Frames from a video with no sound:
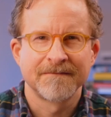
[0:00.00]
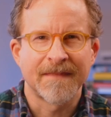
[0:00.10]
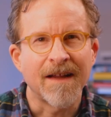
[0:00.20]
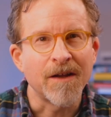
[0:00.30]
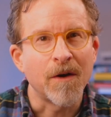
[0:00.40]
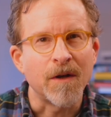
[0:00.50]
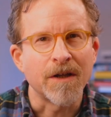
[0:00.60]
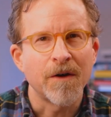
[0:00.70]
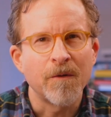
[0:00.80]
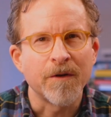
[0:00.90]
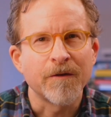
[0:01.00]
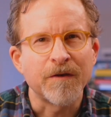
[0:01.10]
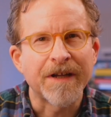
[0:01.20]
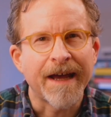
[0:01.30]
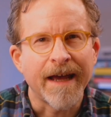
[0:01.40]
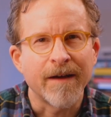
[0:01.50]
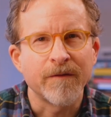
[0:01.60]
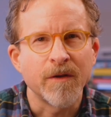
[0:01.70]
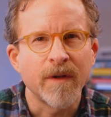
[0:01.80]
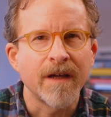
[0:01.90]
Hello, hello, wonderful to have
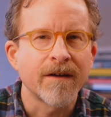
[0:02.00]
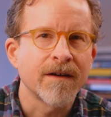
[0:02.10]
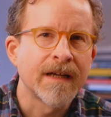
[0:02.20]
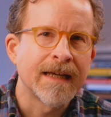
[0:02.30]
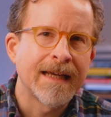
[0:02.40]
you here.